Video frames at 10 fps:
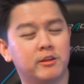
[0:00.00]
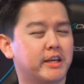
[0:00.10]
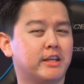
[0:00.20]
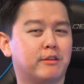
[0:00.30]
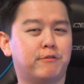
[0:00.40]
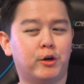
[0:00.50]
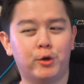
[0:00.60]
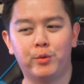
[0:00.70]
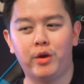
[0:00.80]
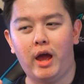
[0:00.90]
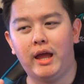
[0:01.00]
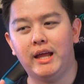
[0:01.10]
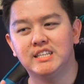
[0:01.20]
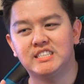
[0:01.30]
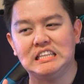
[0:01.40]
Looking at the phone,
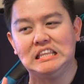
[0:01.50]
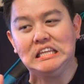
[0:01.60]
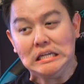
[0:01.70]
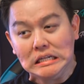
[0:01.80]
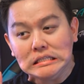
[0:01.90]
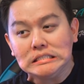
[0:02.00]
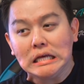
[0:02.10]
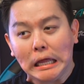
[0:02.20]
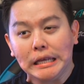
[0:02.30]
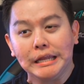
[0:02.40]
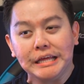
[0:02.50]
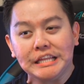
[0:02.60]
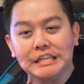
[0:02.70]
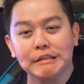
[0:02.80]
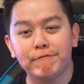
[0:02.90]
it's a little
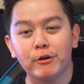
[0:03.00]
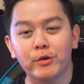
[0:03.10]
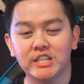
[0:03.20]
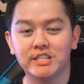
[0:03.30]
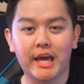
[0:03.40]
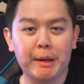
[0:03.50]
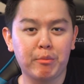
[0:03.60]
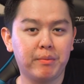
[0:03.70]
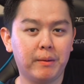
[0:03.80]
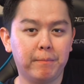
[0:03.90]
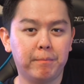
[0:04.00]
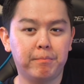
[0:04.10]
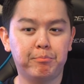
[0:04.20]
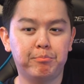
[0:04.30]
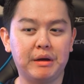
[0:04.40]
saddening that the phone has a camera bump,
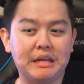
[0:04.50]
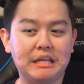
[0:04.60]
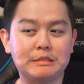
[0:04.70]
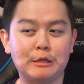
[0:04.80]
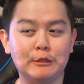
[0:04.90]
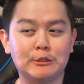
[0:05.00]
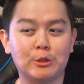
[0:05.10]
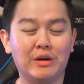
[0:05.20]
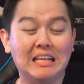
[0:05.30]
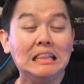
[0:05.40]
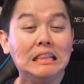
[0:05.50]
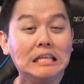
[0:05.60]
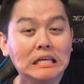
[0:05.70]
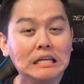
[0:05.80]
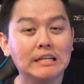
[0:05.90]
but it's also a
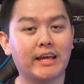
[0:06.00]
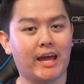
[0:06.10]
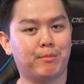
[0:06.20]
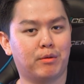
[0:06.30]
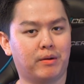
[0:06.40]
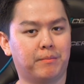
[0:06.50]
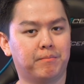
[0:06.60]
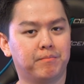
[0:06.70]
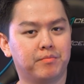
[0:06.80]
little camera bump.